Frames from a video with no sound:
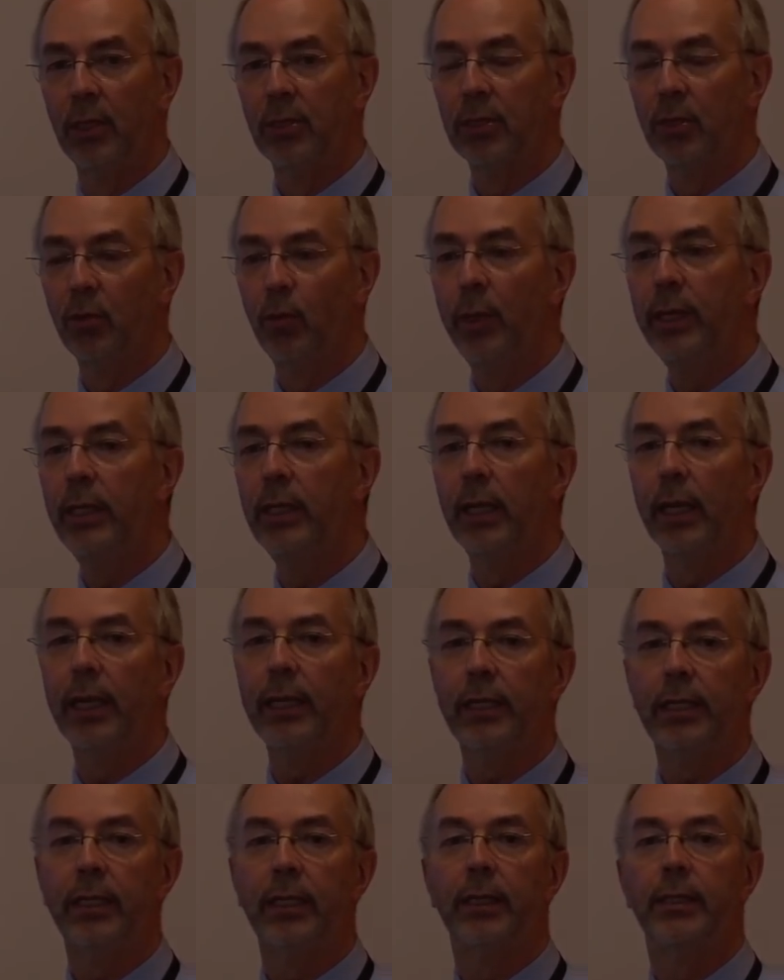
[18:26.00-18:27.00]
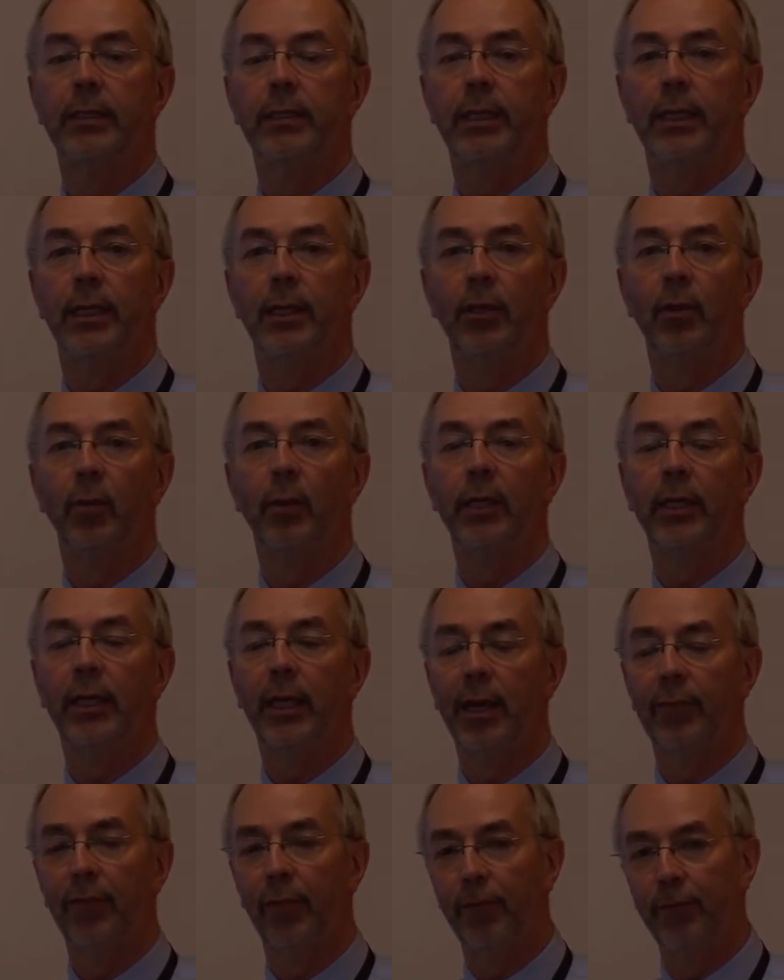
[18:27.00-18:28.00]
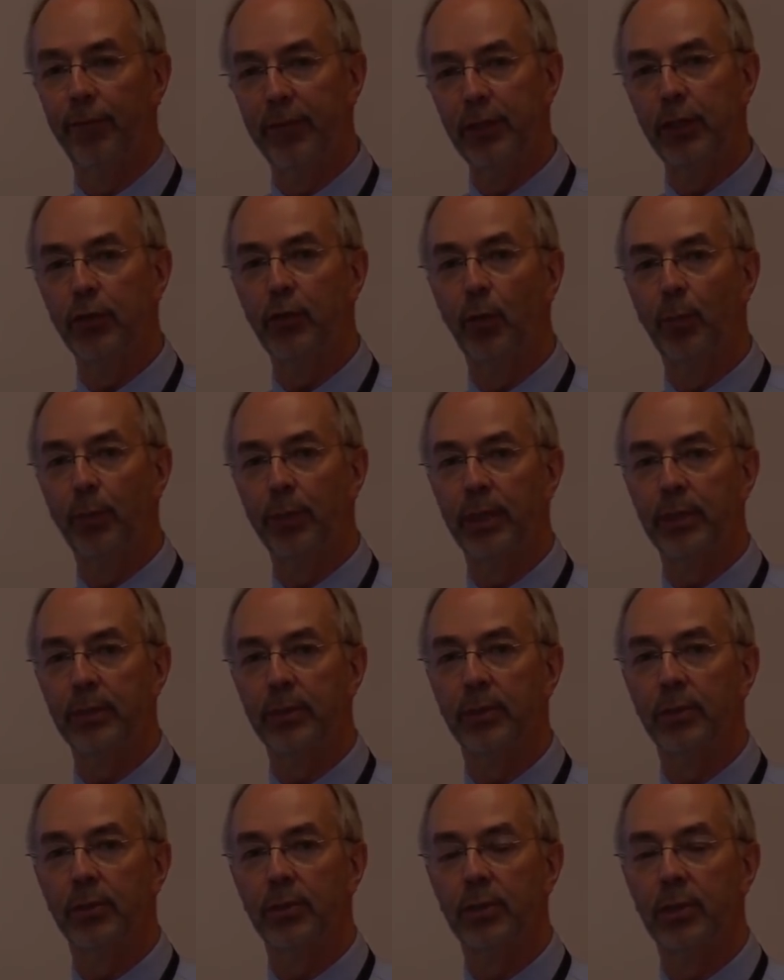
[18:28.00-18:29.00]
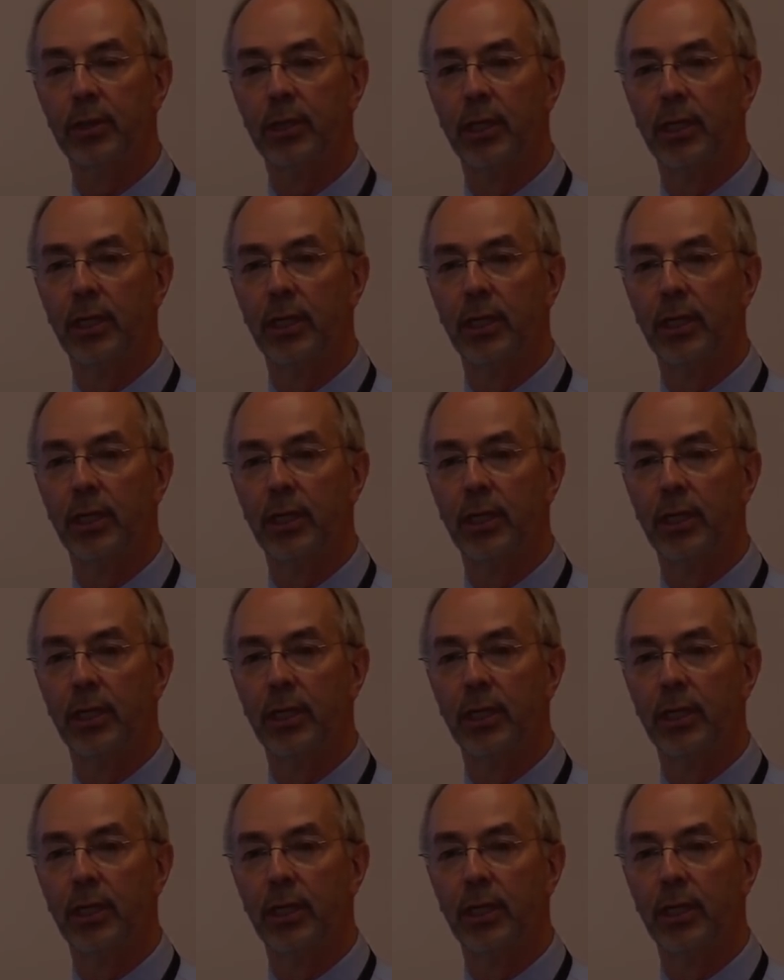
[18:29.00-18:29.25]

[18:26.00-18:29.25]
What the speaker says: So we'd like the idea that we can have a physical presence